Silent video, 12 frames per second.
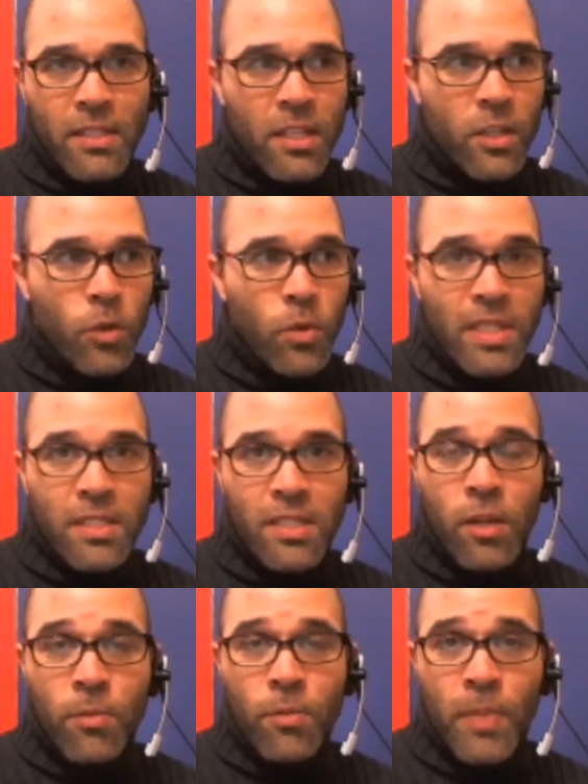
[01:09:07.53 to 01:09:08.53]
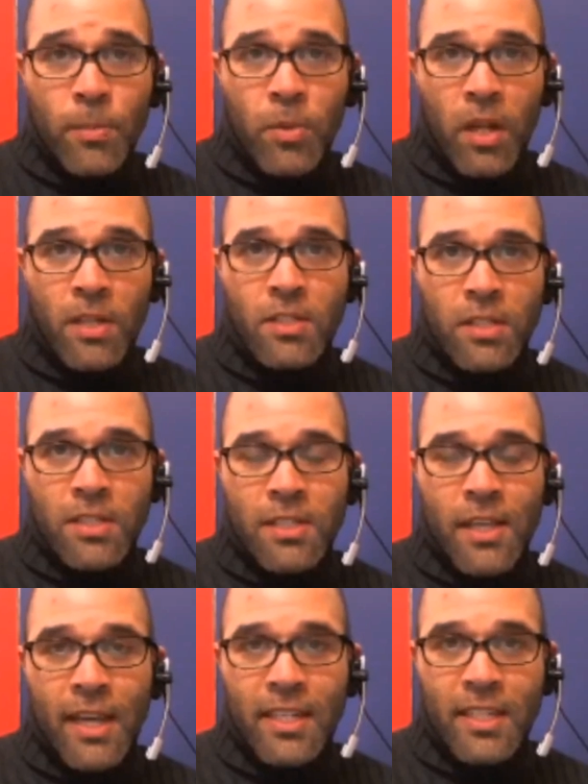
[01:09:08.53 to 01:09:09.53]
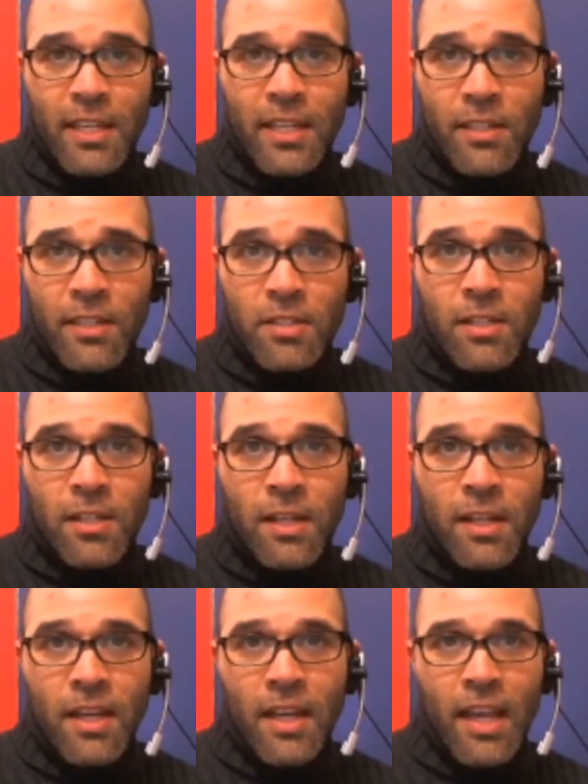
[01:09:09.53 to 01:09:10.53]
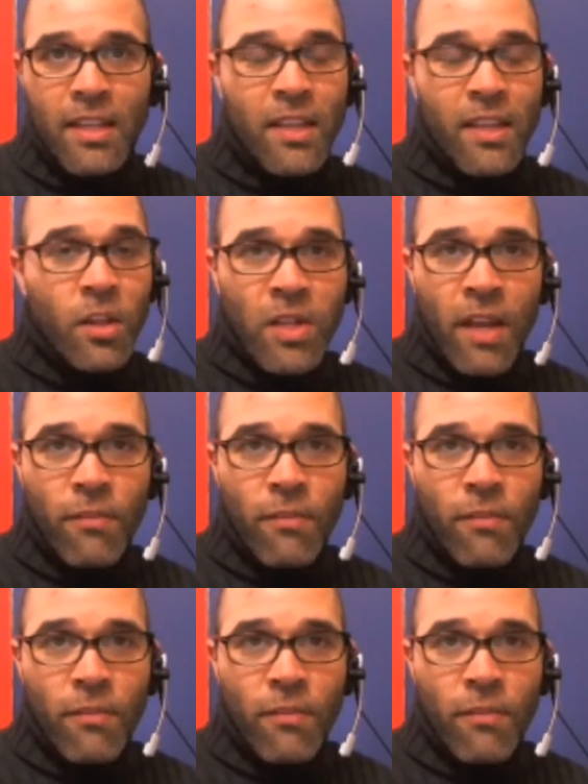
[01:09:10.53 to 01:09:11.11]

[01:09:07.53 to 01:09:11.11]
that you could sell people on just the ideas, and then they'll never